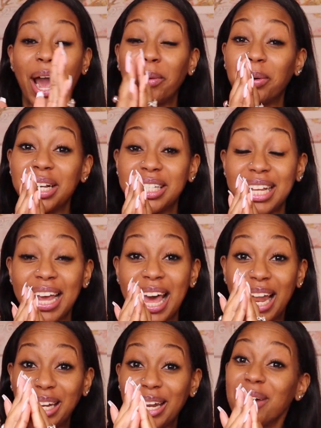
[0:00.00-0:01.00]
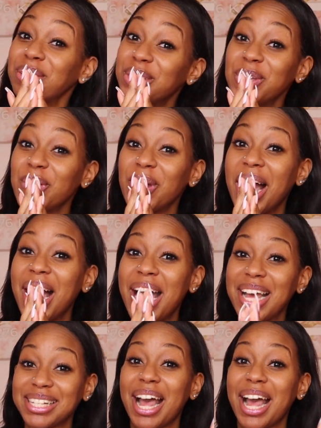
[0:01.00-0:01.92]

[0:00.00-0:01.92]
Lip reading: I want to say hello to you guys.